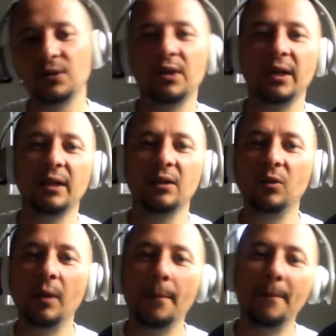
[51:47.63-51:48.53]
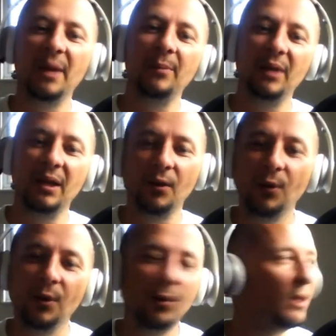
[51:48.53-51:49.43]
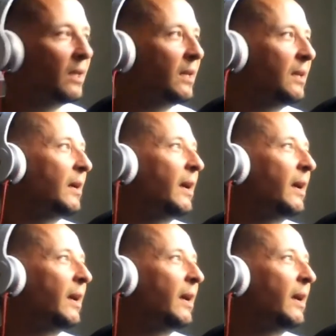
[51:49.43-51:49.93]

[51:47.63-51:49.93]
channel, met me in Crawley,